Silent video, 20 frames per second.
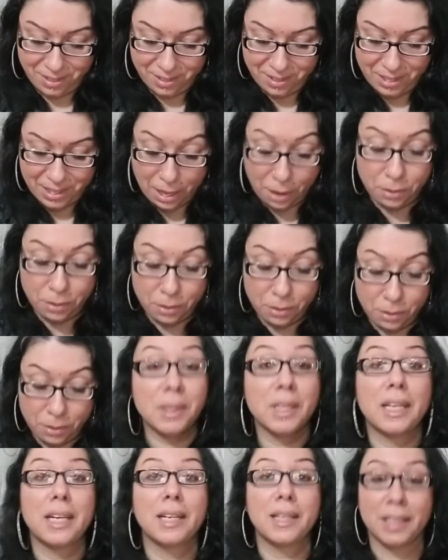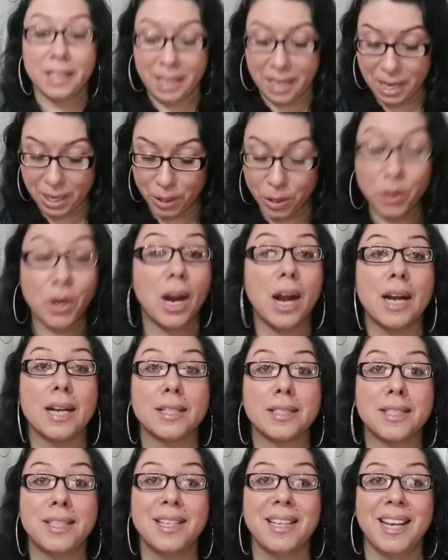That was politically
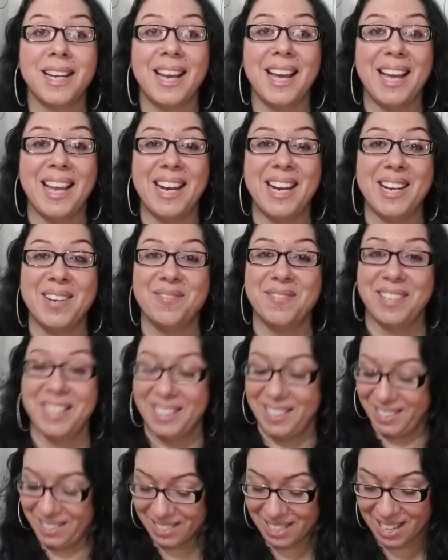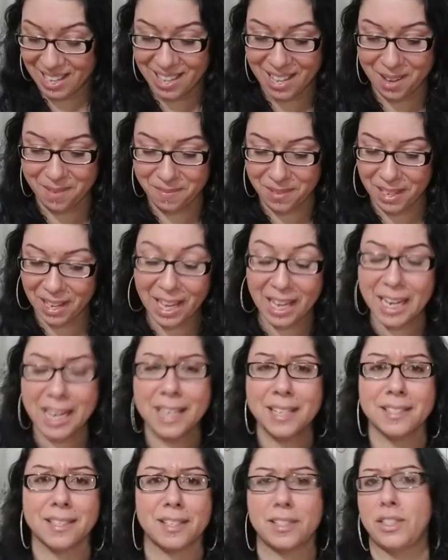incorrect. I didn't mean to say that, but it
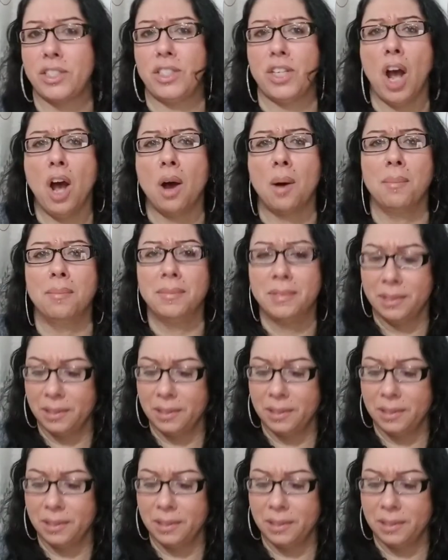is. It's dumb.